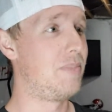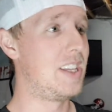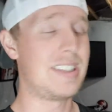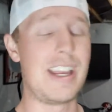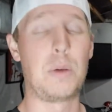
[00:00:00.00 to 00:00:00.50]

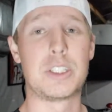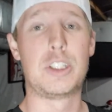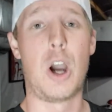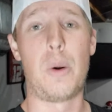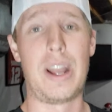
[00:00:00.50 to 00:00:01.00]
This thing was
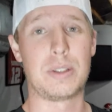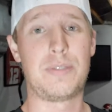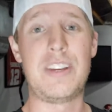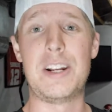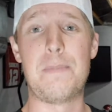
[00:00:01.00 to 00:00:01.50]
going. I was
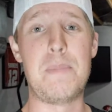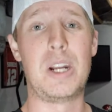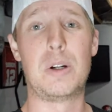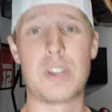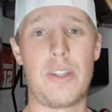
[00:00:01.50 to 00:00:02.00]
feeding him
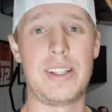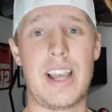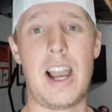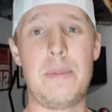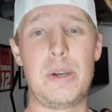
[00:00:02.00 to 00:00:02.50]
minnows all the time.